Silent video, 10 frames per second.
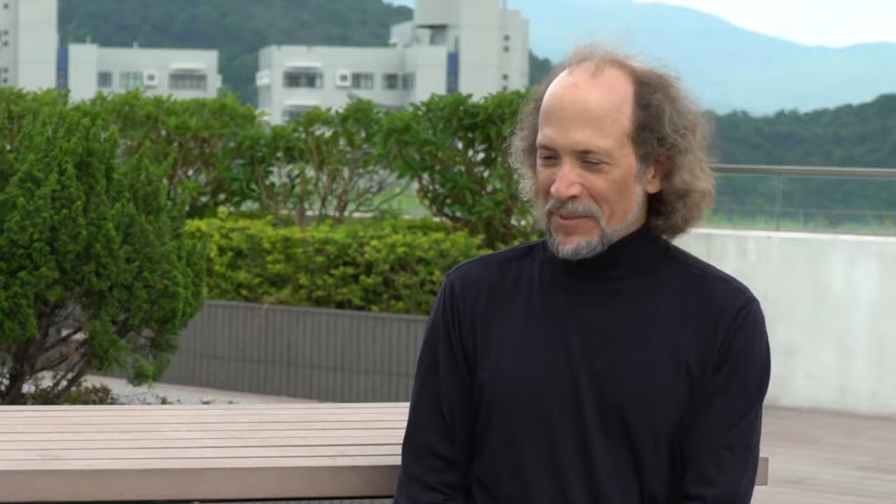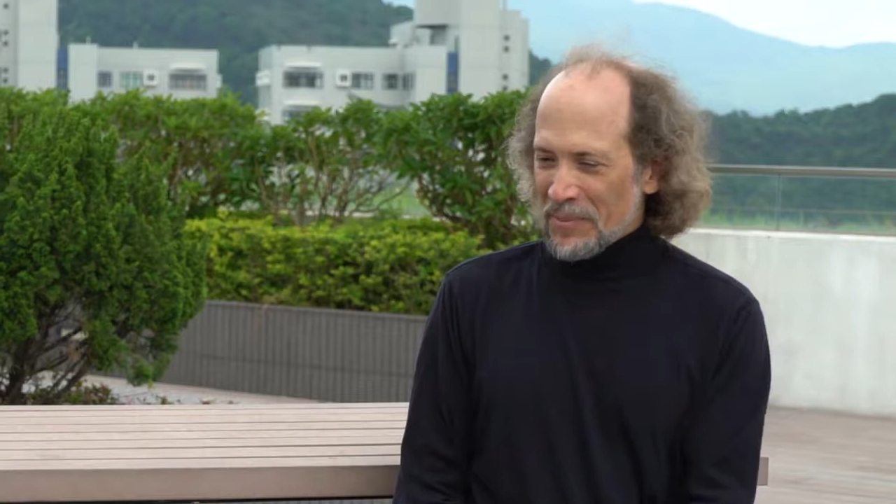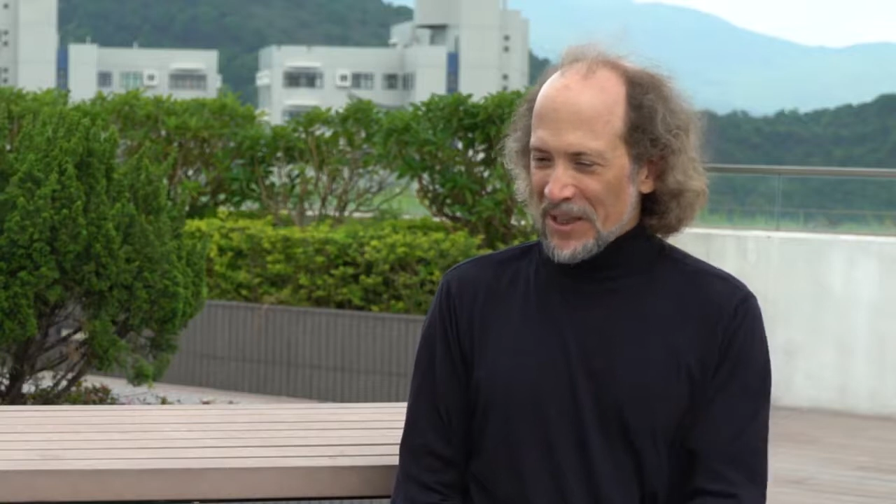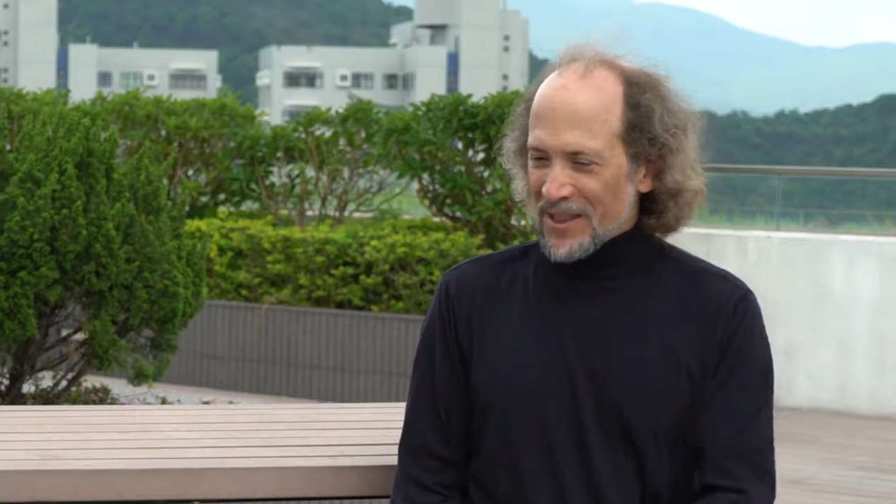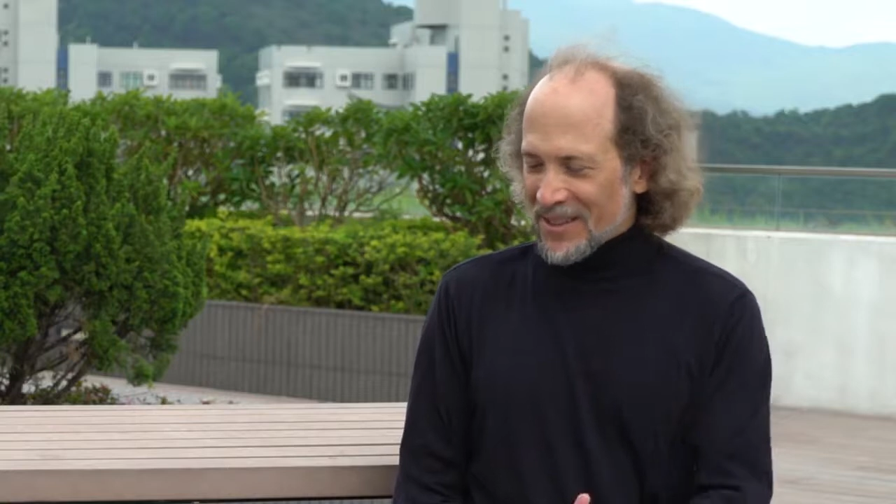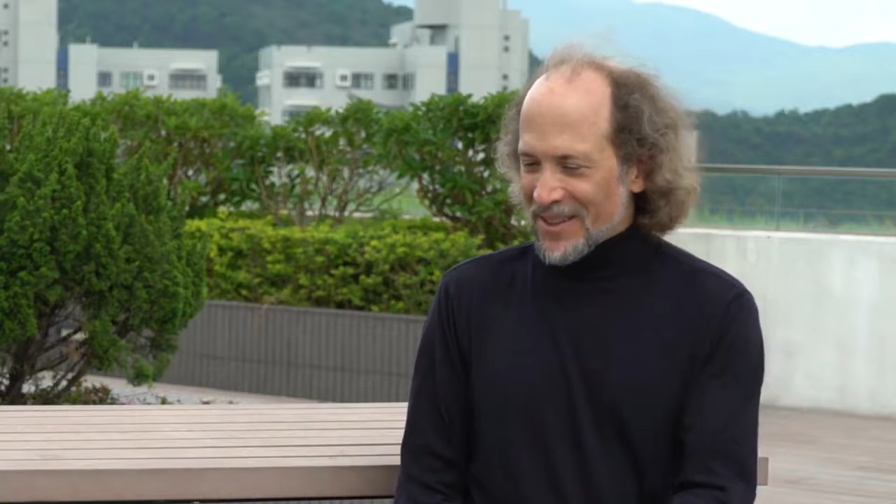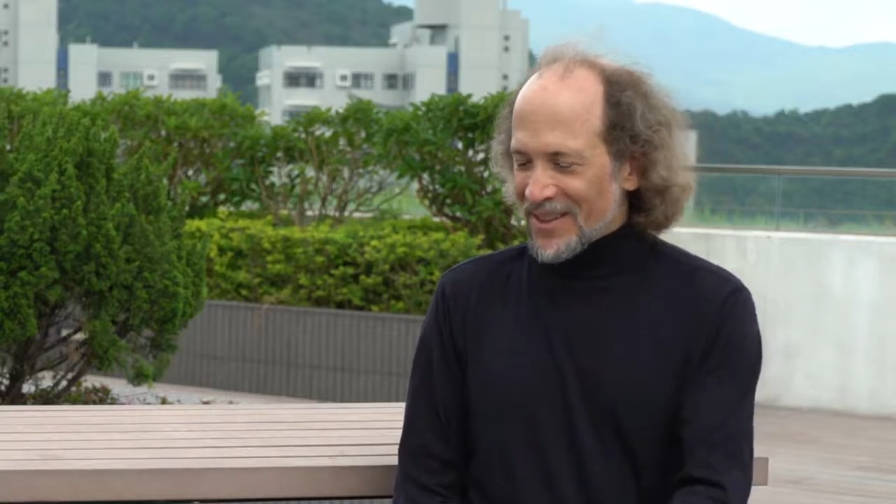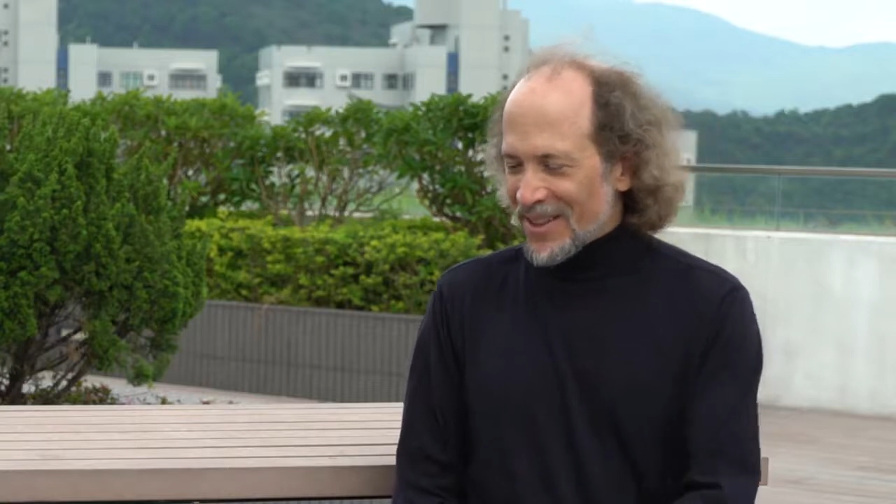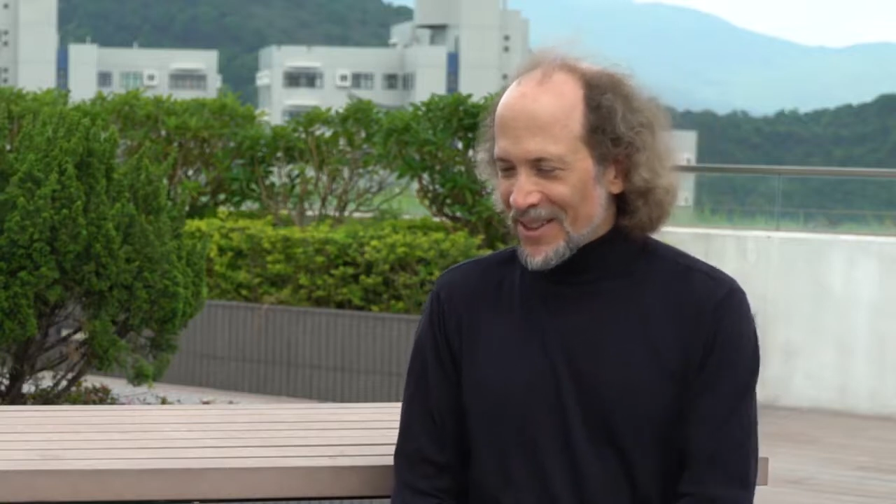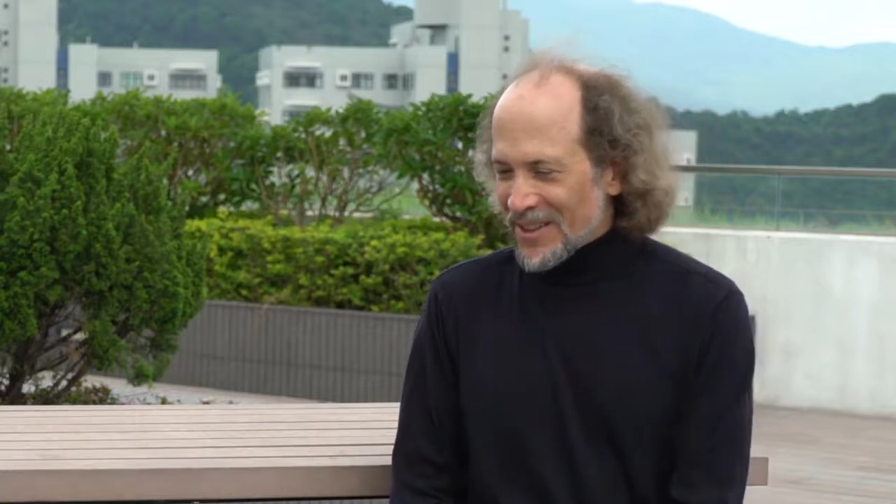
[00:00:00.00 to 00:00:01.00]
back
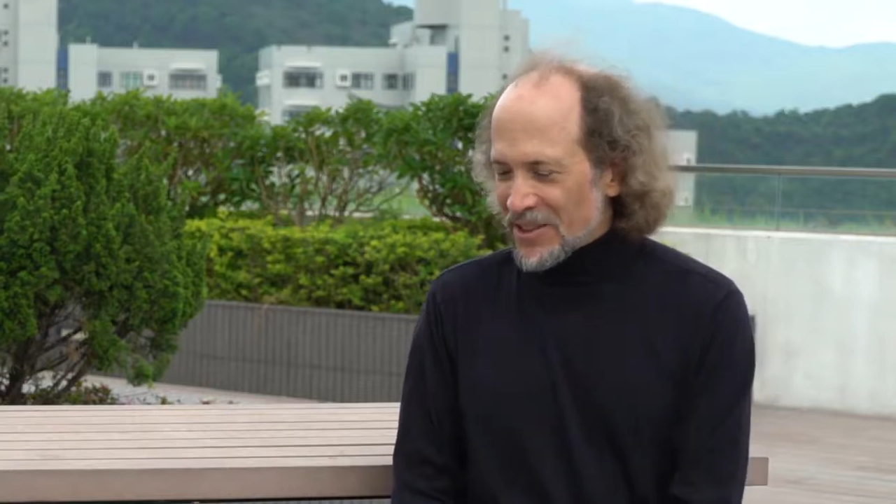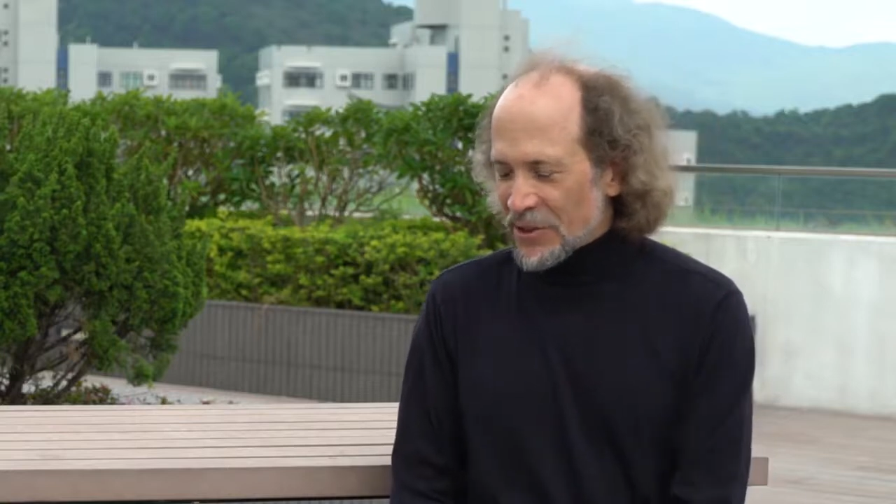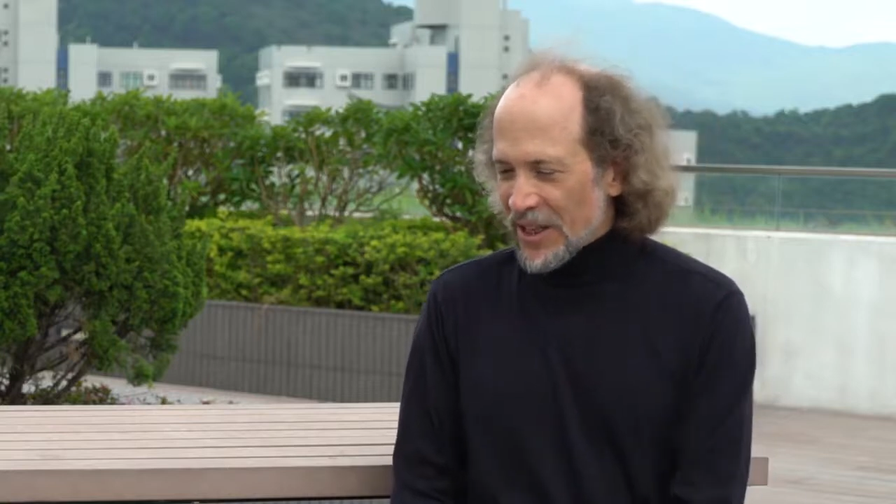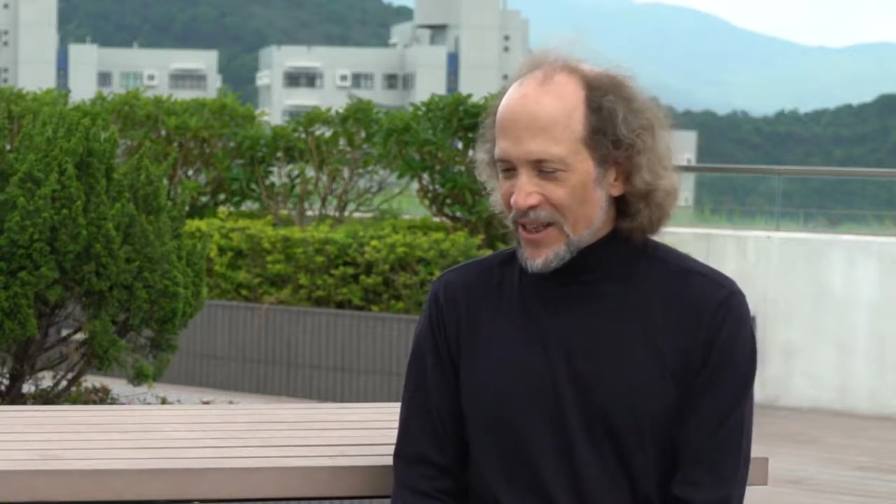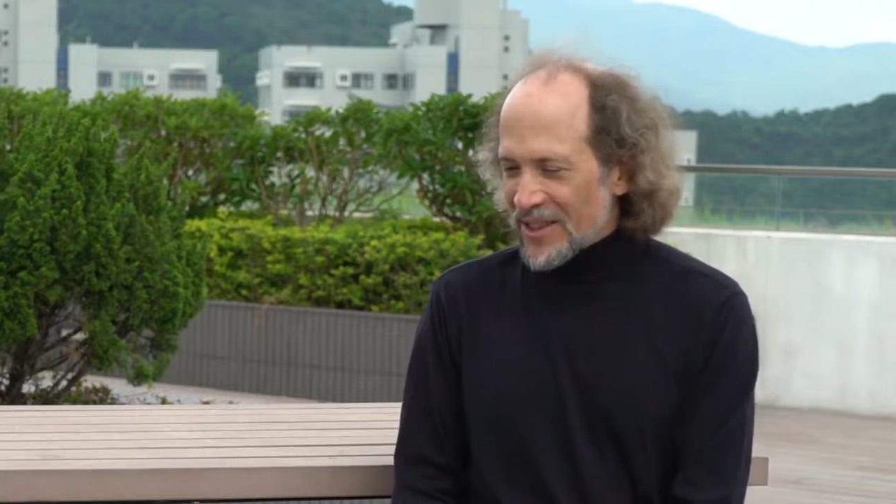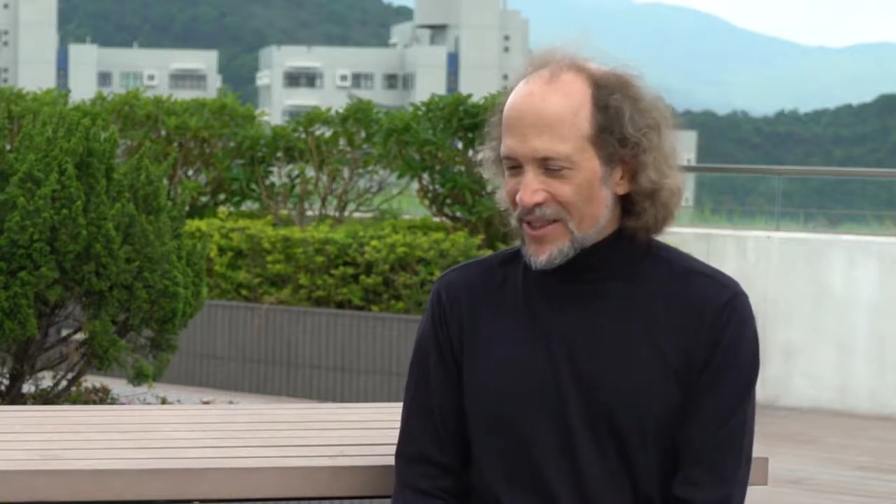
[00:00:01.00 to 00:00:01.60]
in an undergrad,